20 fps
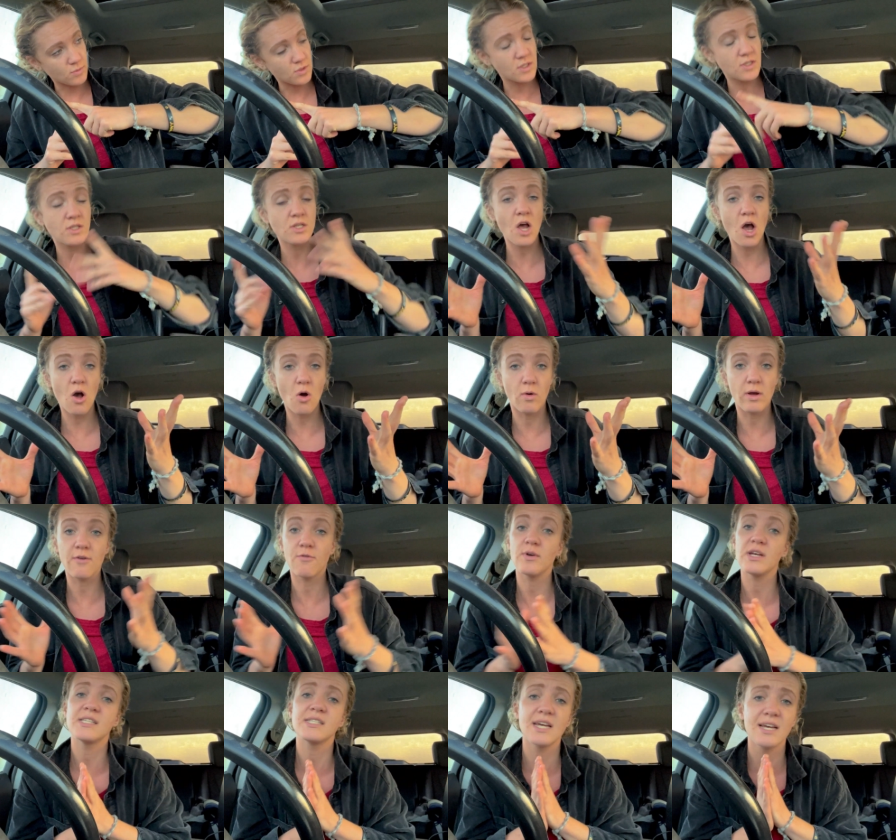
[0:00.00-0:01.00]
So if
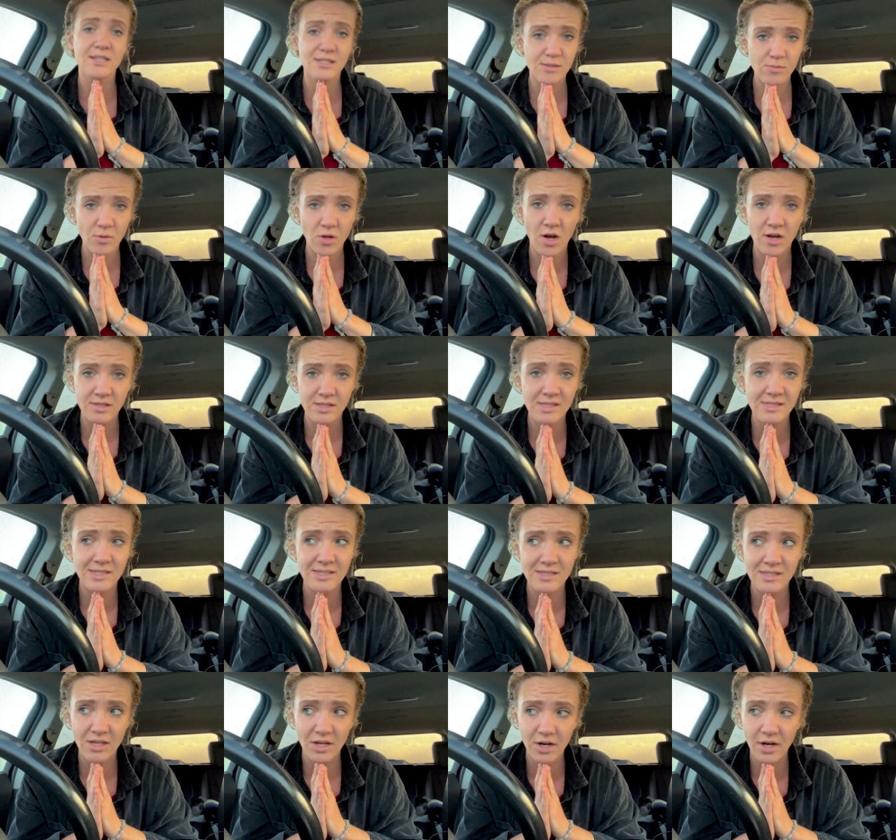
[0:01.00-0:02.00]
we take some losses
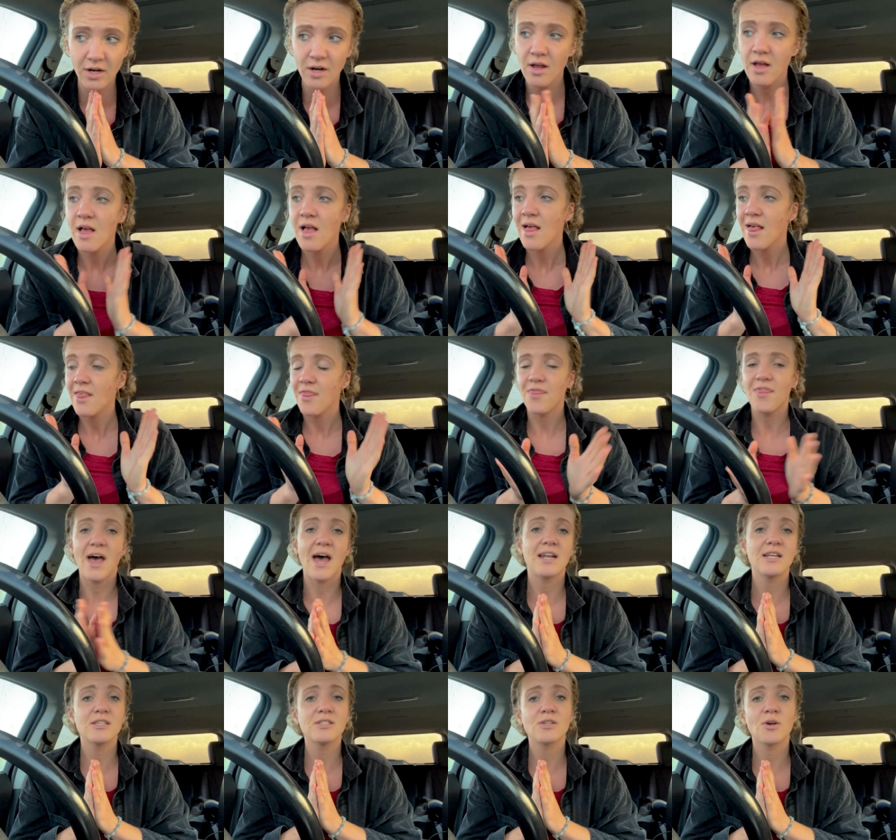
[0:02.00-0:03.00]
this year,
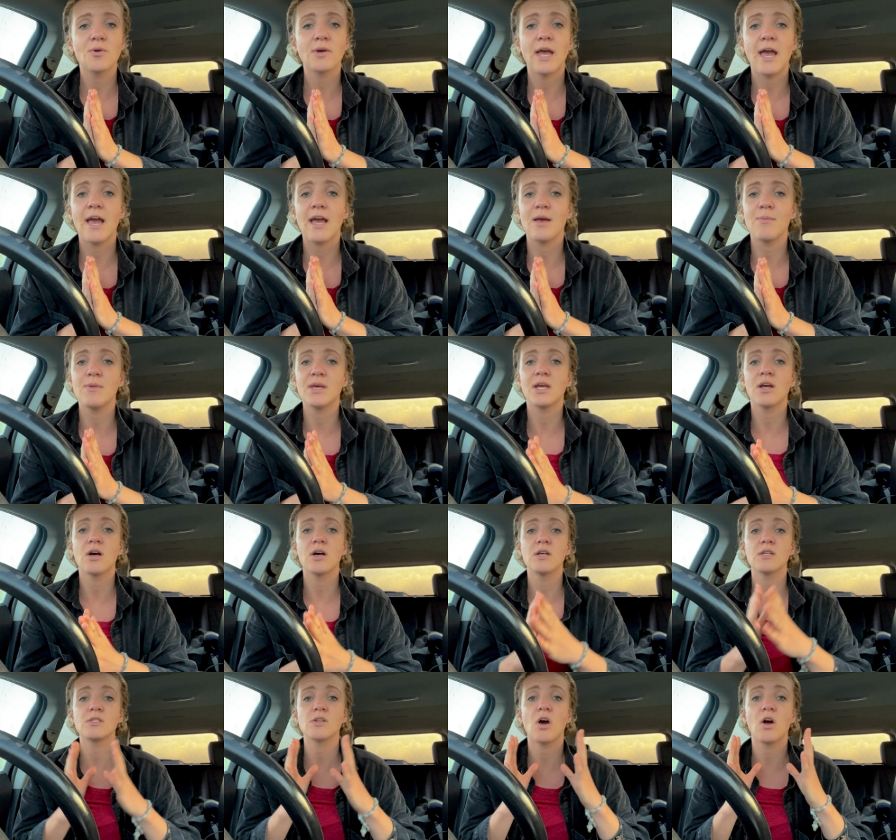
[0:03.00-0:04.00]
that is okay,
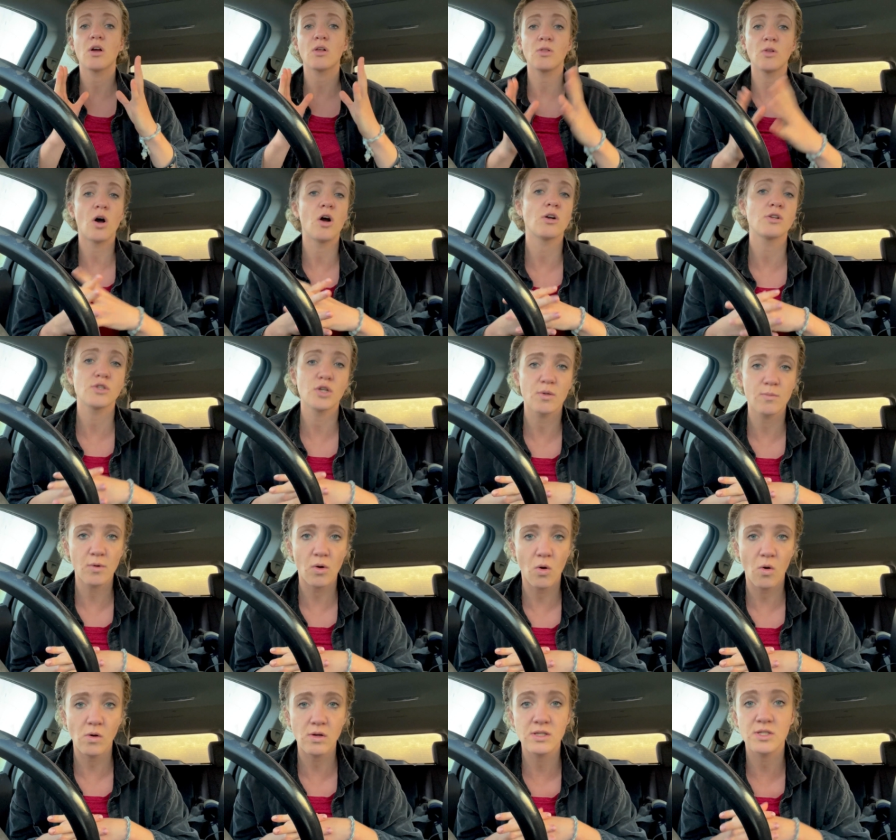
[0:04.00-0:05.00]
because our long-term
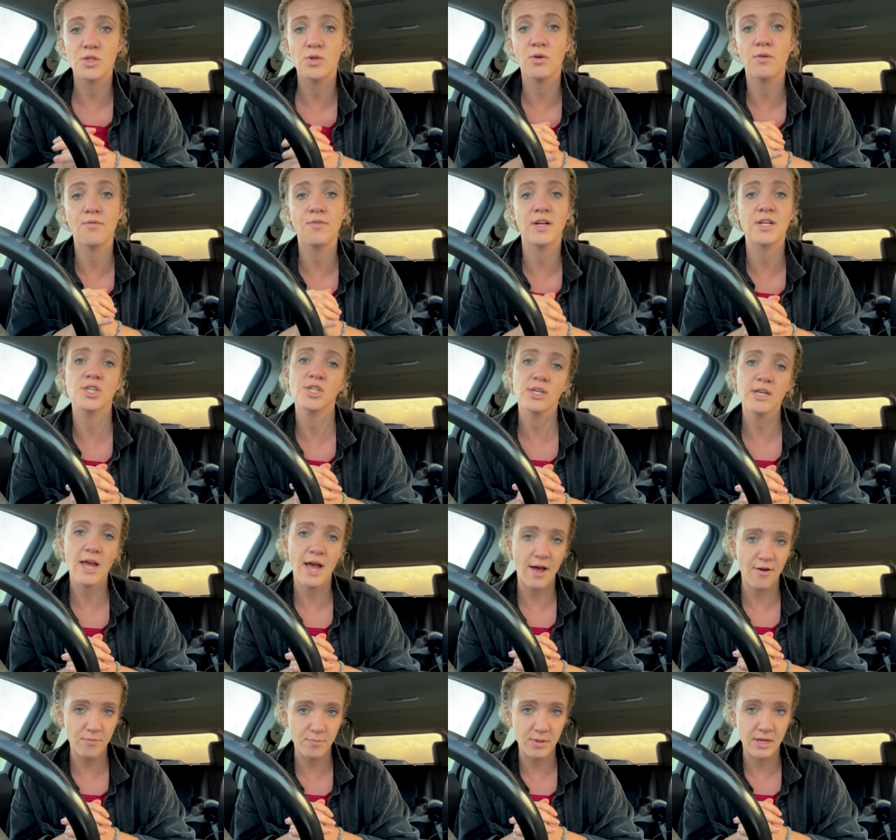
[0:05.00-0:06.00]
goal is to eventually
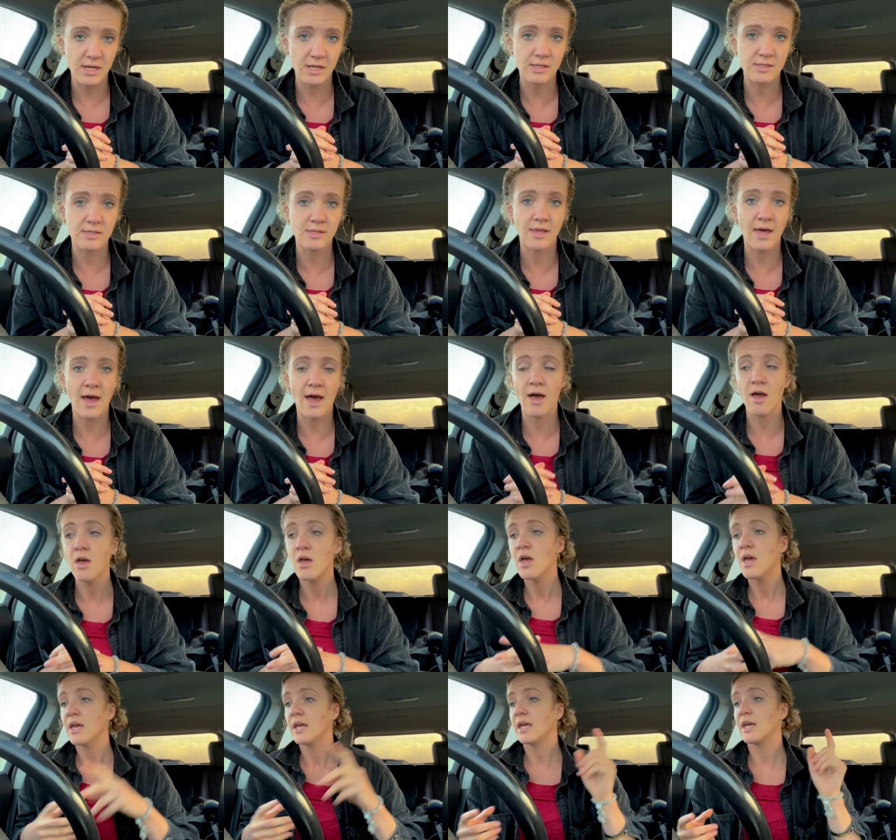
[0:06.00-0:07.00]
have bees that
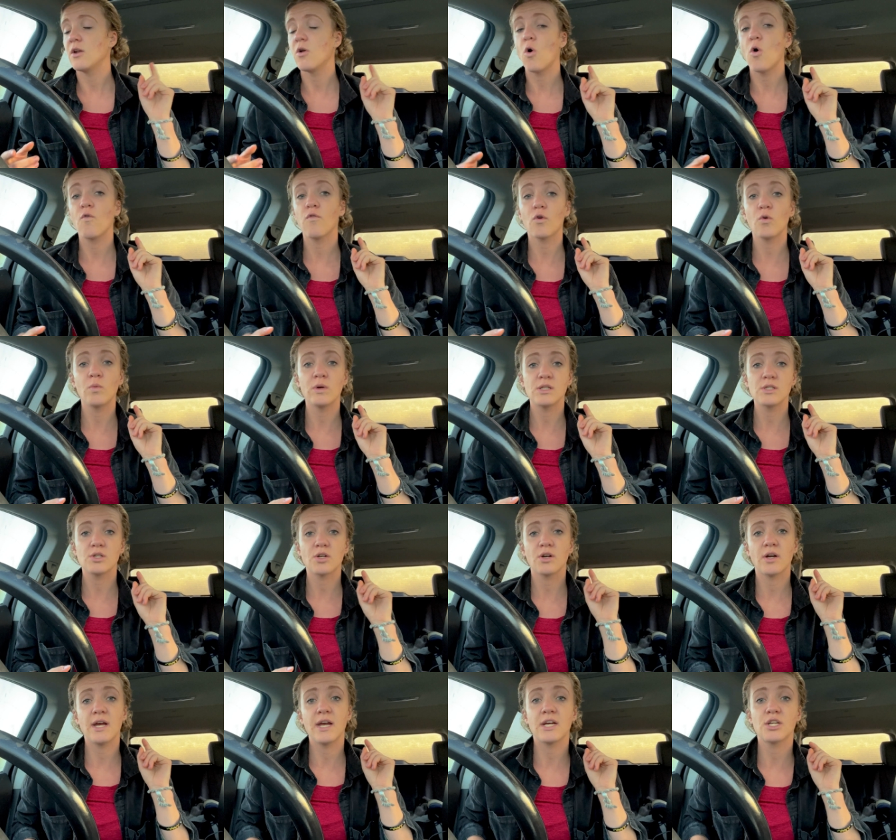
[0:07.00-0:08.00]
can
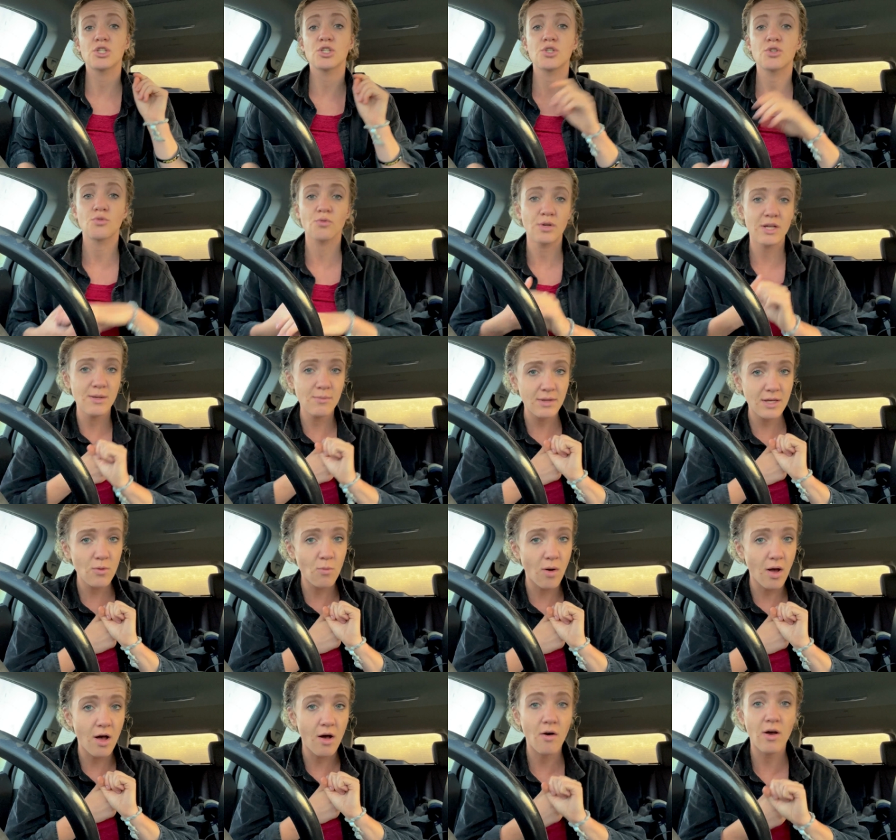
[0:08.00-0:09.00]
overwinter extremely
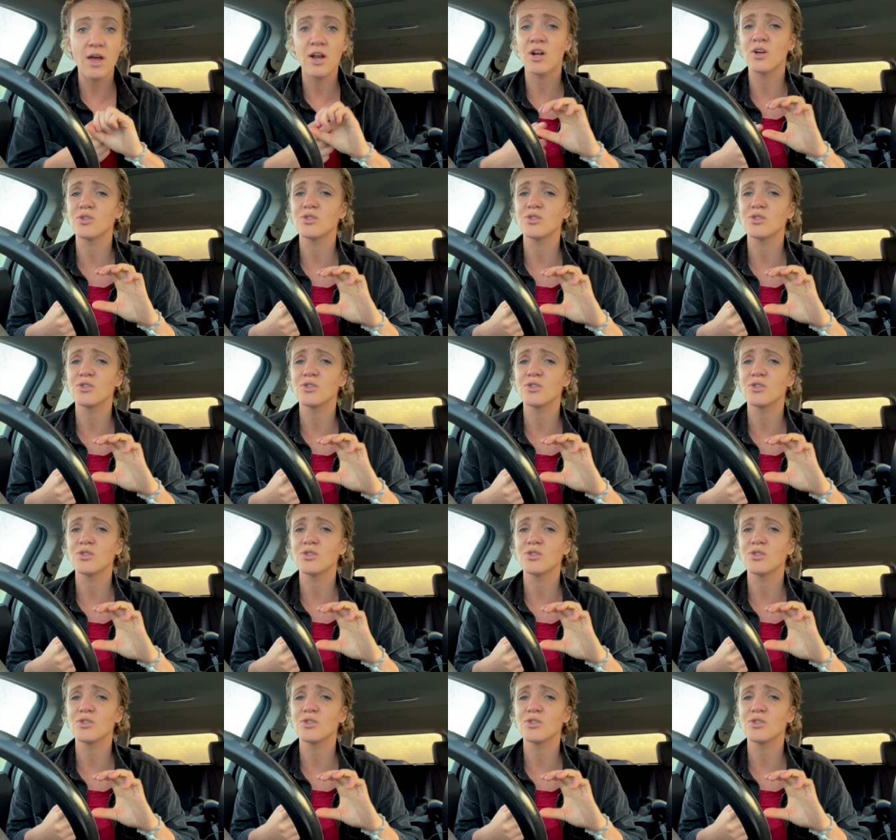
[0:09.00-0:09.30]
well and are